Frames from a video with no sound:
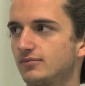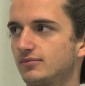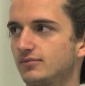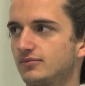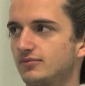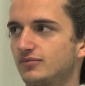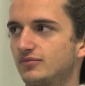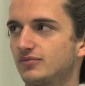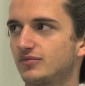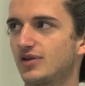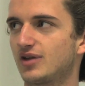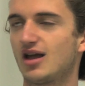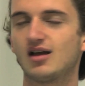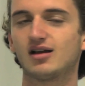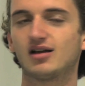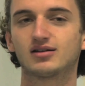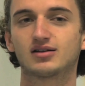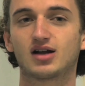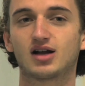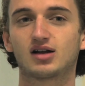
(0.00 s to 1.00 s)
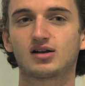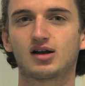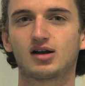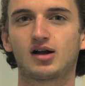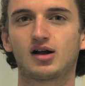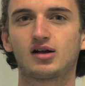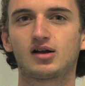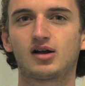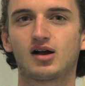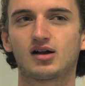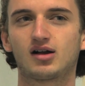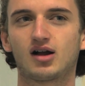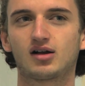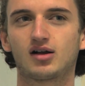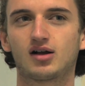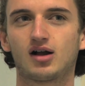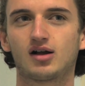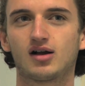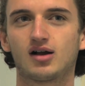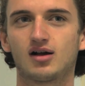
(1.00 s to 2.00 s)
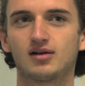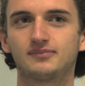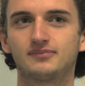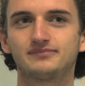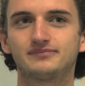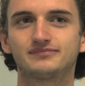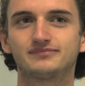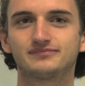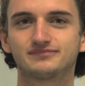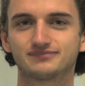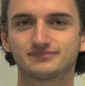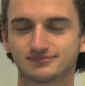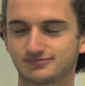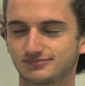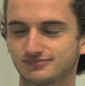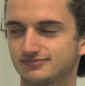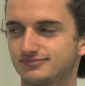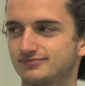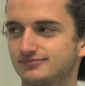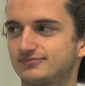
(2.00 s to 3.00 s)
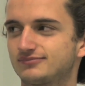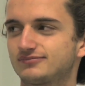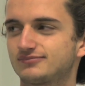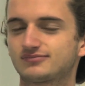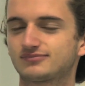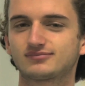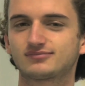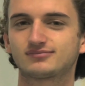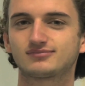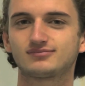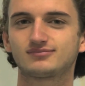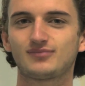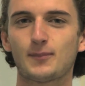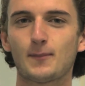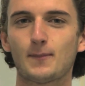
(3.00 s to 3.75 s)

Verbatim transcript: ka ka ka ka ka ka Okay, so you know the palate is, is fine.